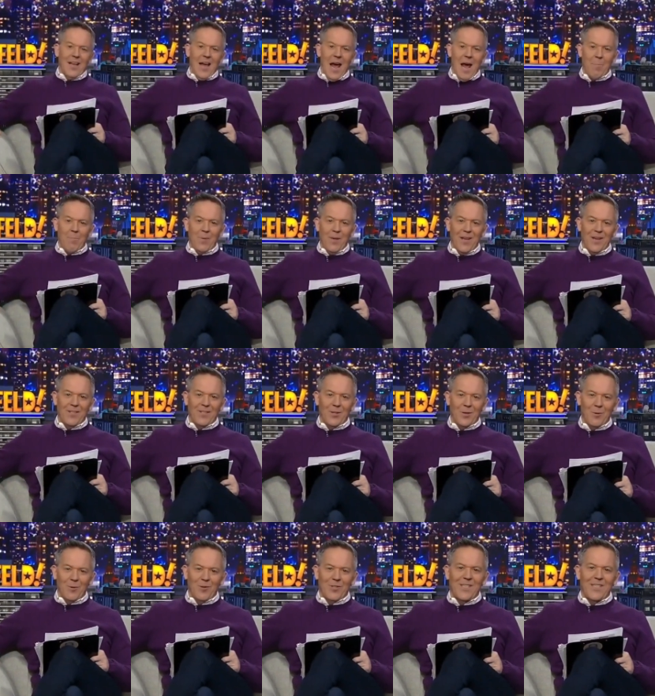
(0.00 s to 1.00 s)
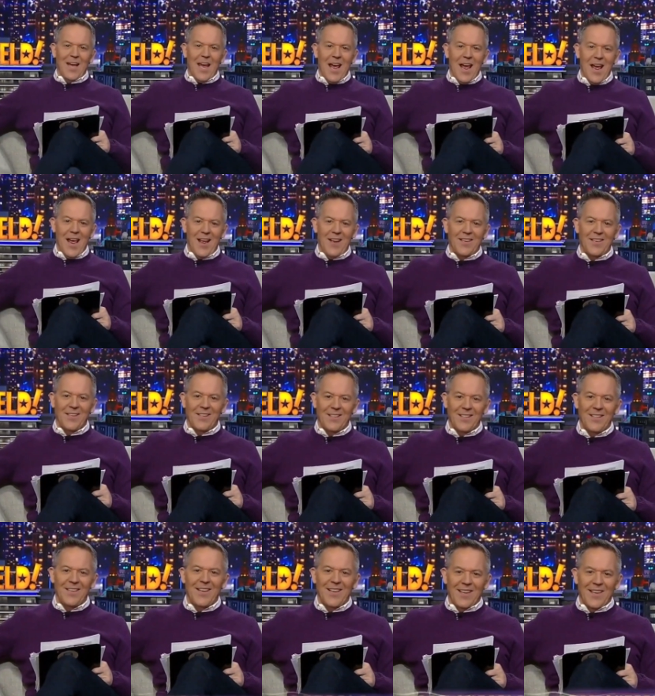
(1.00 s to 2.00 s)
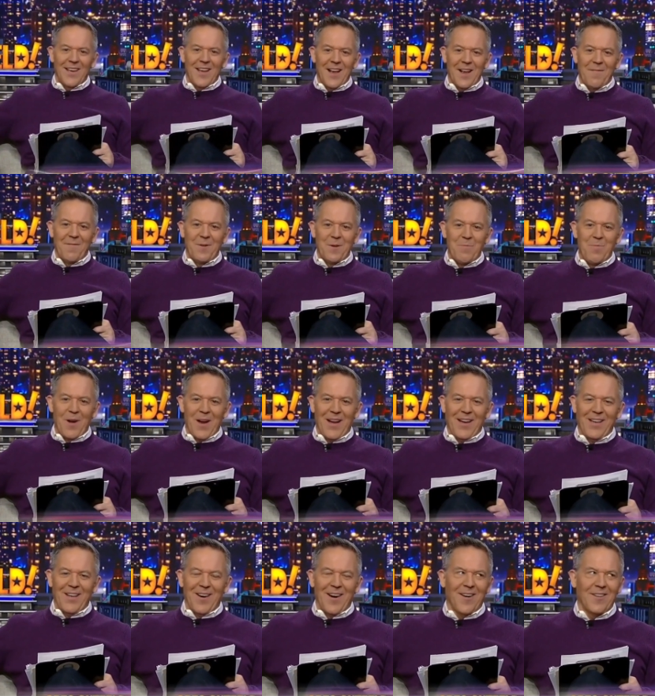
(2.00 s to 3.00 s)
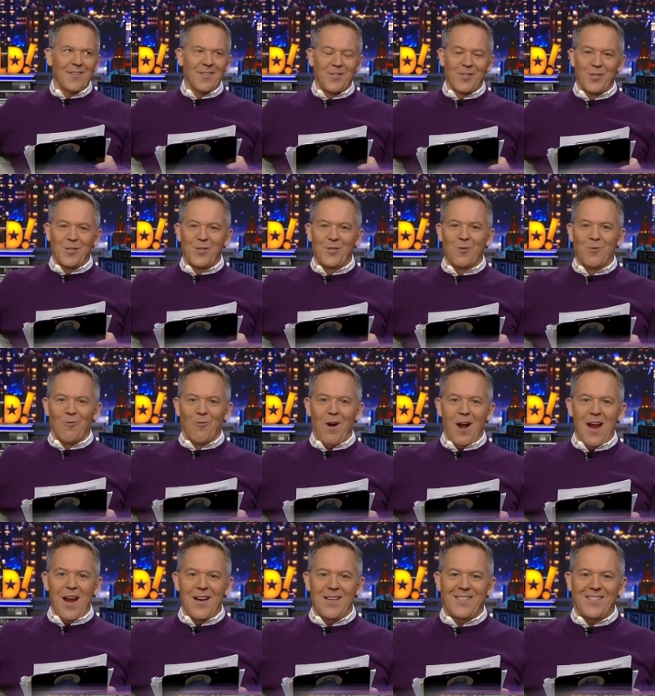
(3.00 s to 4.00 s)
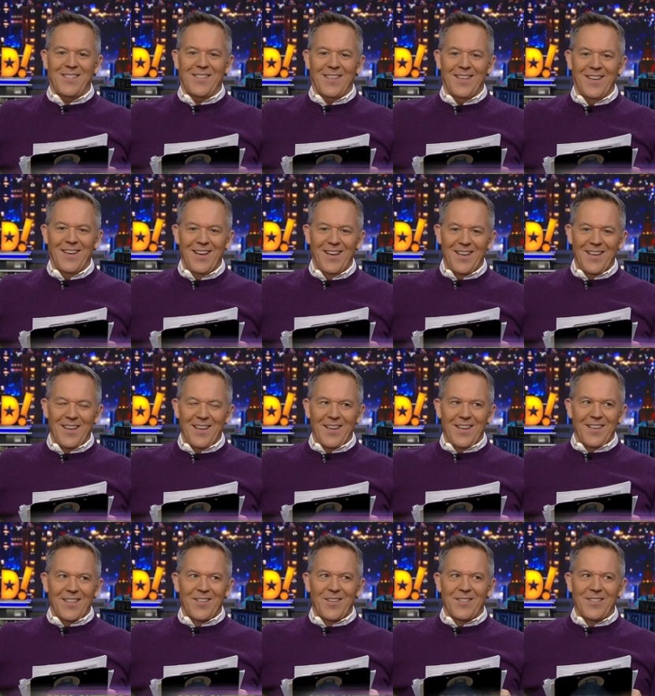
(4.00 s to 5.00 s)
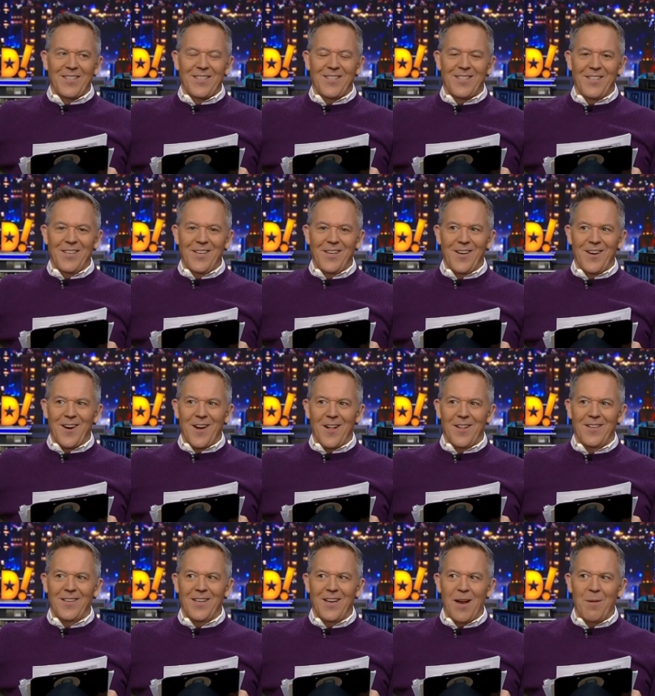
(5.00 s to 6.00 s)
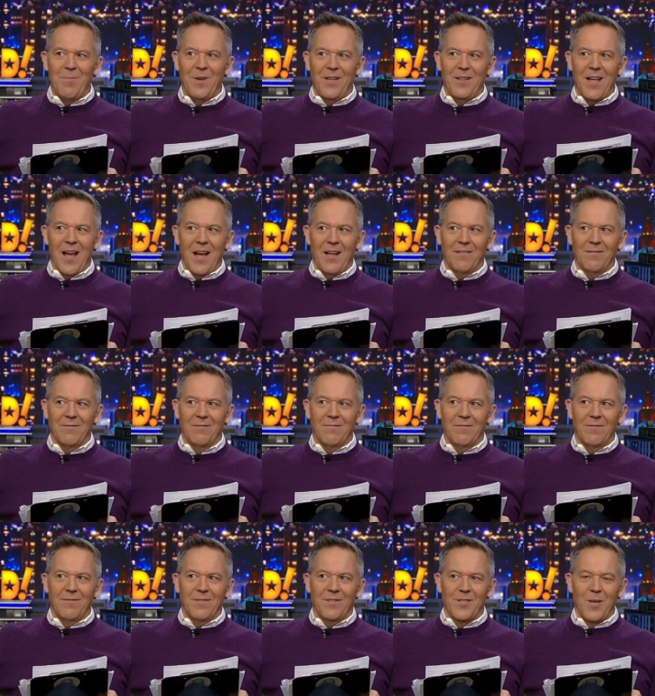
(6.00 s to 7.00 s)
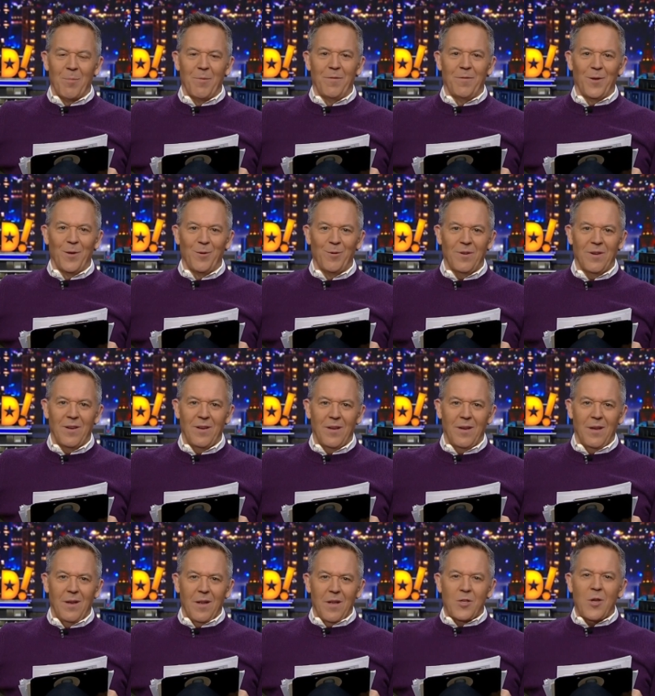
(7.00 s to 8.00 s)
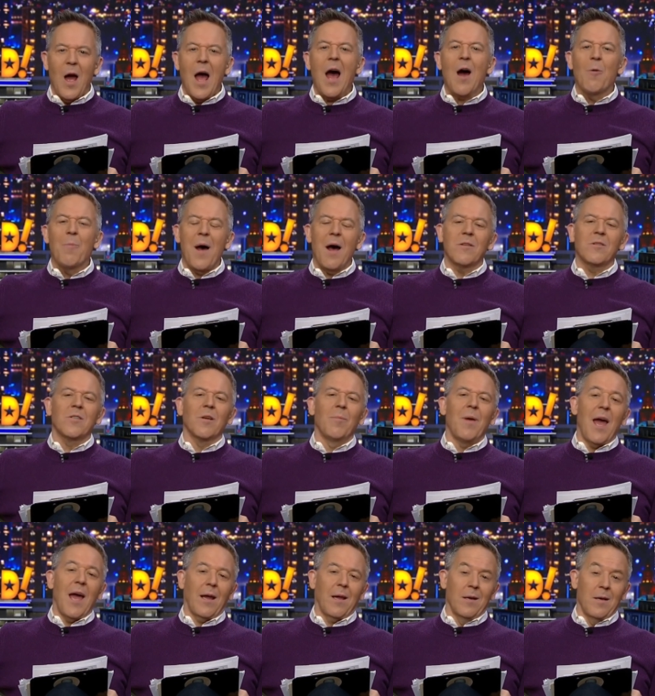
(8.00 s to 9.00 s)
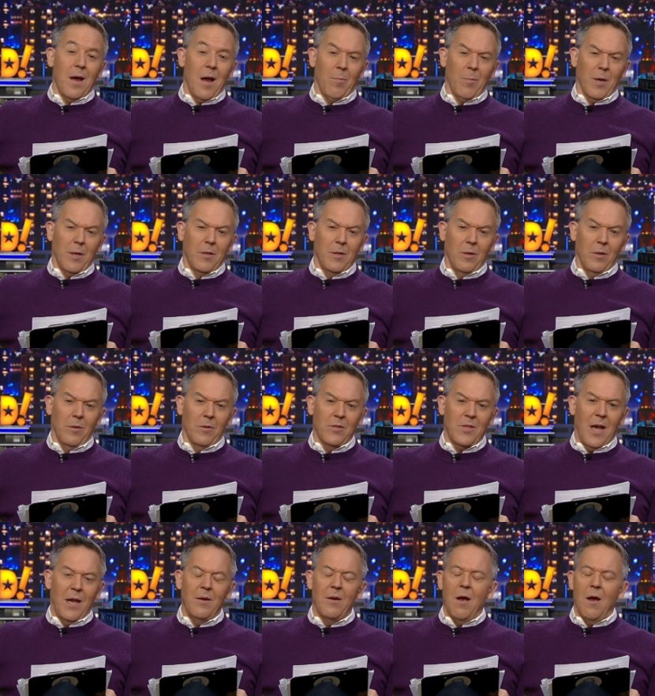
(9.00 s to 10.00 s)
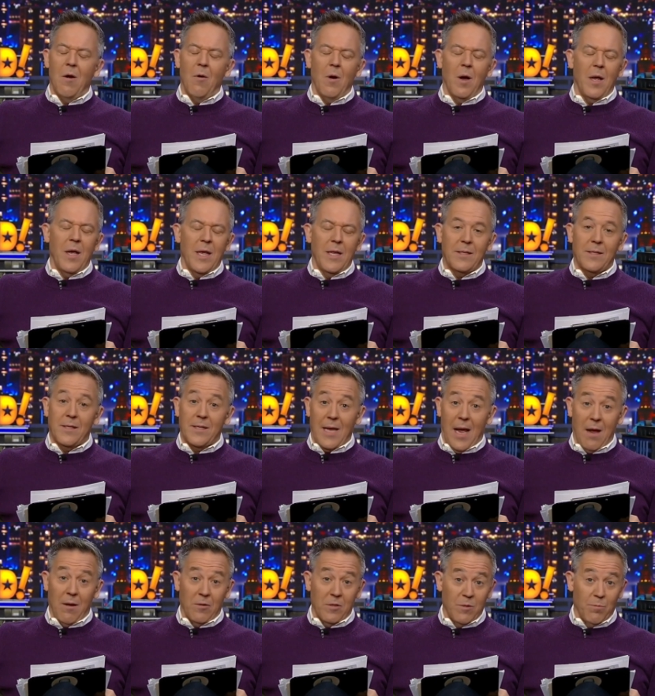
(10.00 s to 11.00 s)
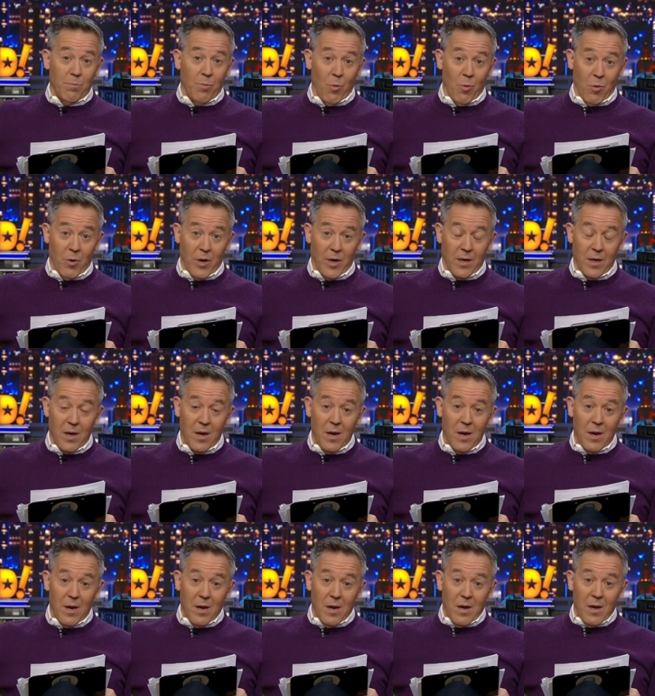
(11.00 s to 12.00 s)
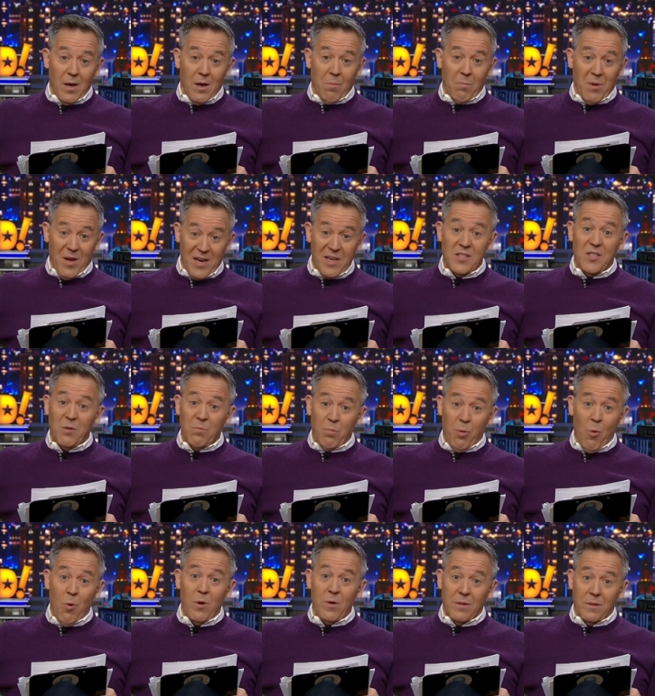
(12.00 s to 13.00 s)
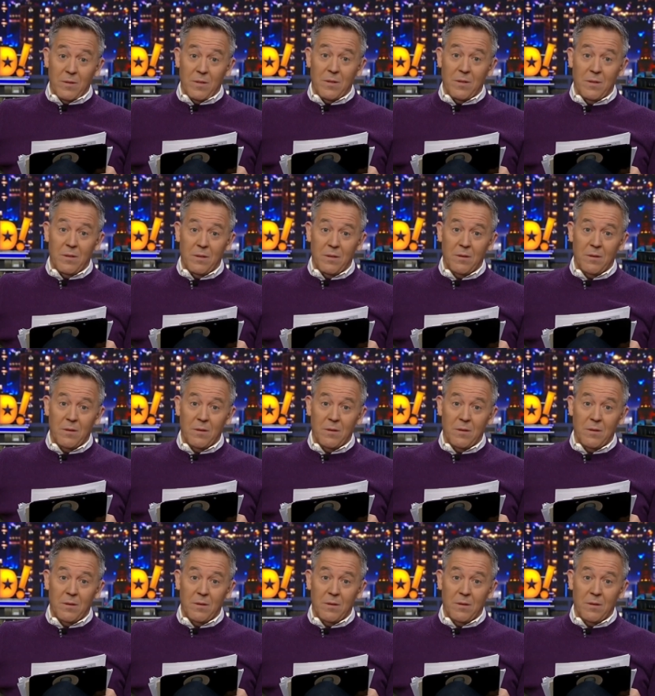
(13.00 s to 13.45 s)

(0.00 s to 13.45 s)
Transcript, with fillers: Happy Tuesday, everybody. Oh, this is great. Good to see you all, and I mean that, some of you. So how about some economic news? I know it sounds boring, but it's important.